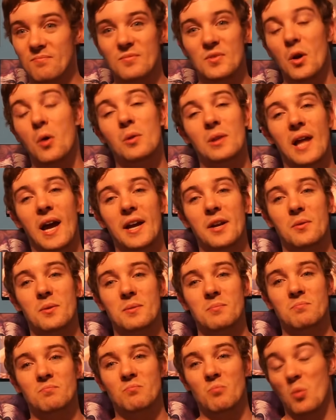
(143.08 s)
"Don't lie to
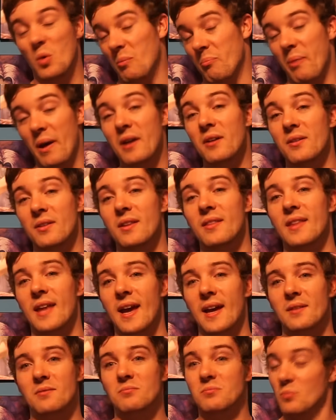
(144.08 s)
him, we're better than
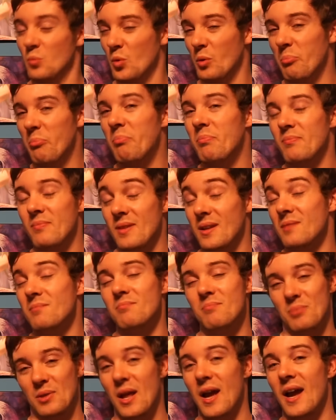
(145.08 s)
that." We're
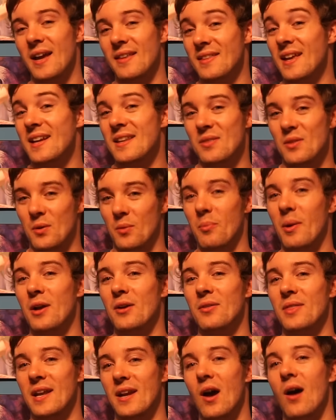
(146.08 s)
implying that they're
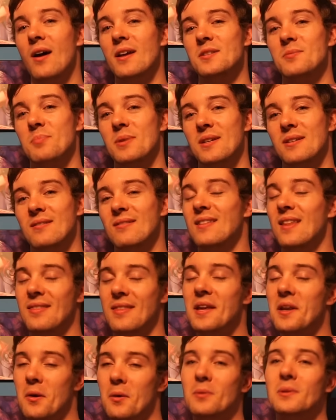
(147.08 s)
better than Ozpin, that
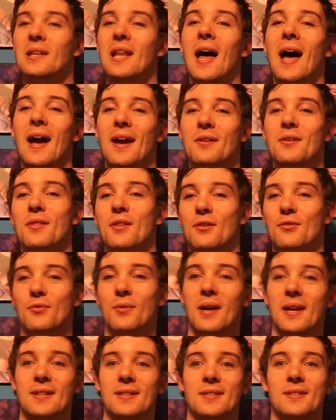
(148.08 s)
they don't lie to their
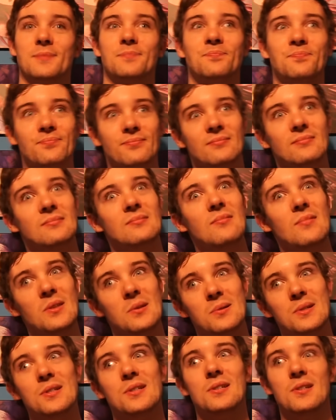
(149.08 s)
friends.
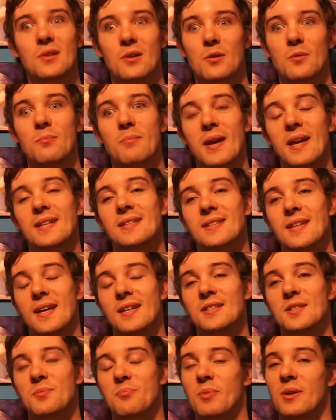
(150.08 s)
Which, you know, makes
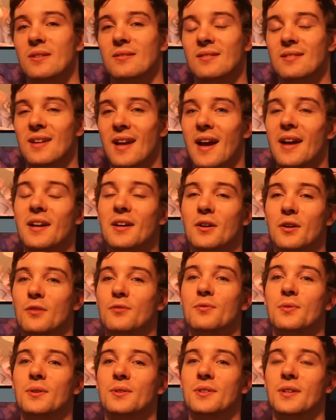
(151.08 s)
sense, but kind of
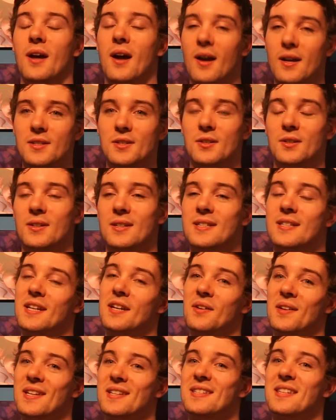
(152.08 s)
hurtful to Oscar
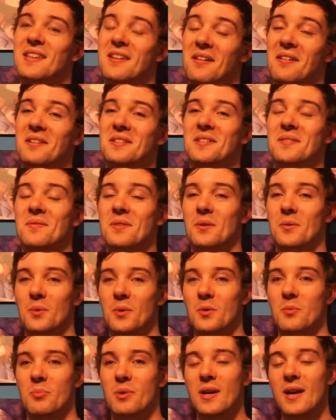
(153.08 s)
considering he's the youngest of the
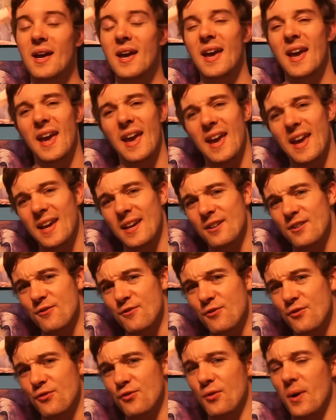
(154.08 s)
group. And
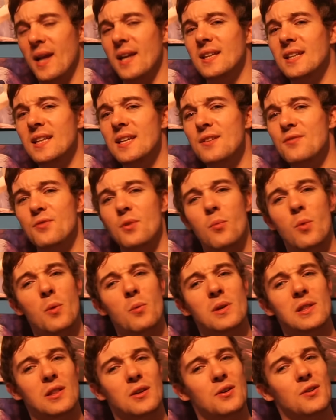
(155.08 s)
frankly, from what
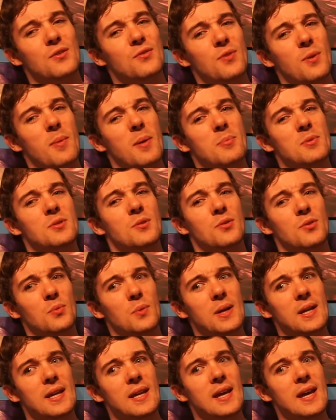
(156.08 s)
we learned from episode
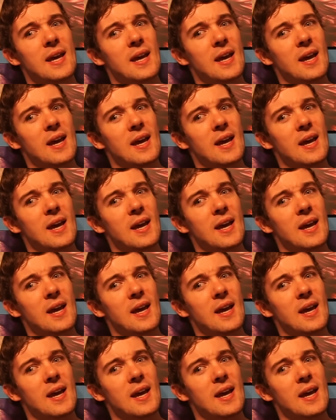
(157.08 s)
3,